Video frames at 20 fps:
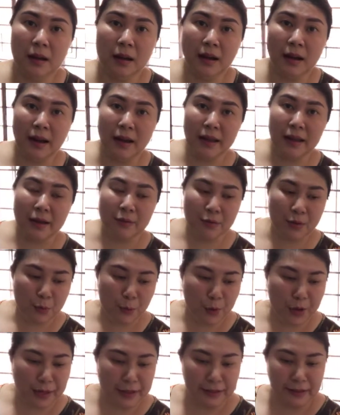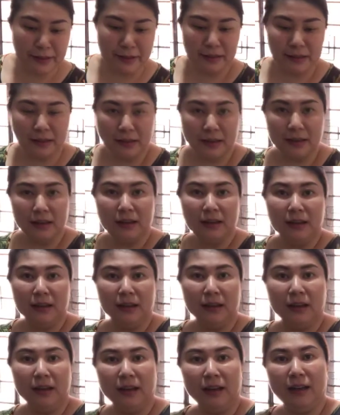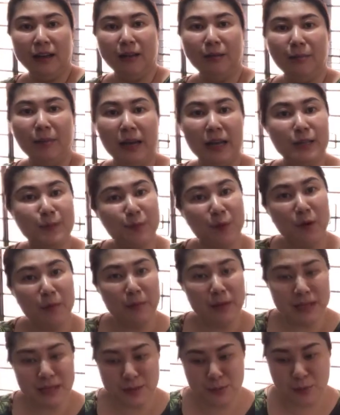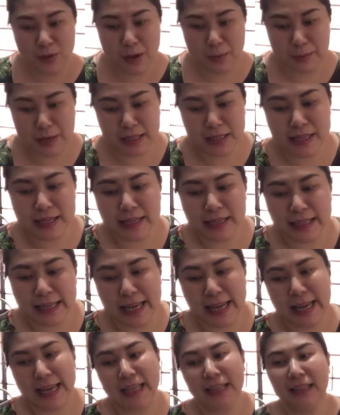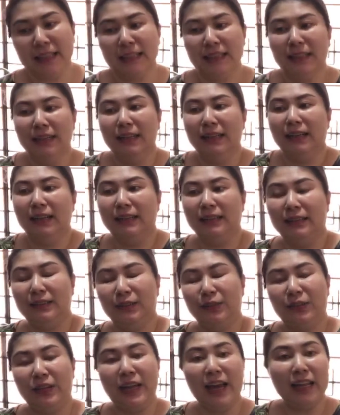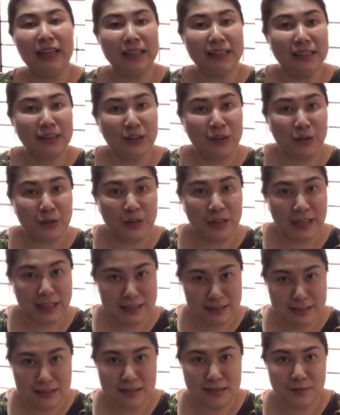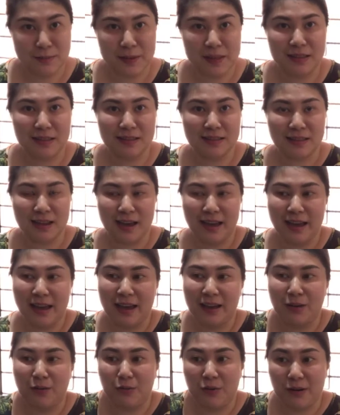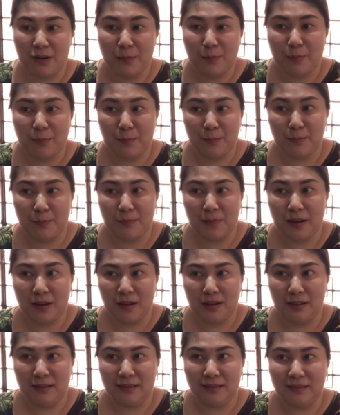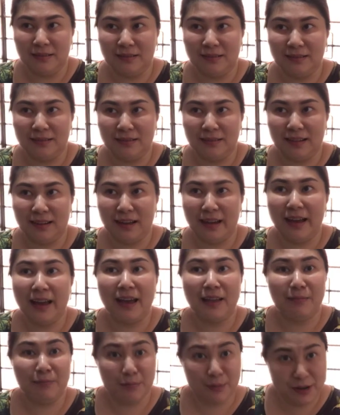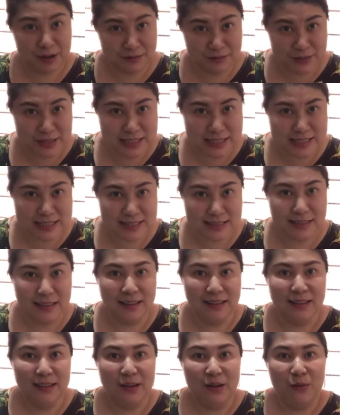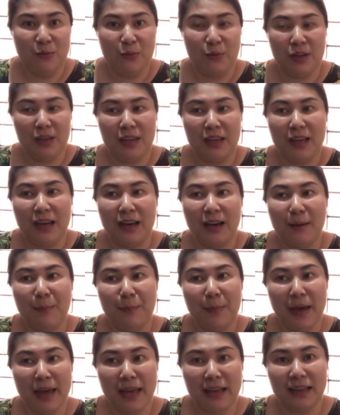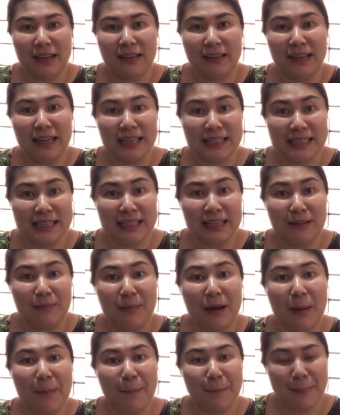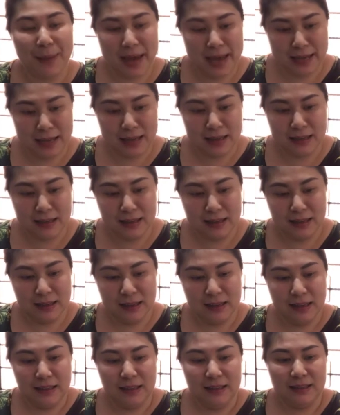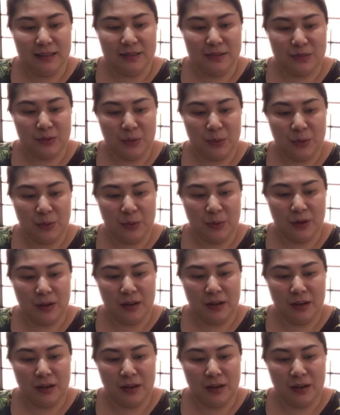Hi everyone. As promised, we are meeting again. Today I didn't cook lunch because I had I had breakfast. We packed nasi lemak back. So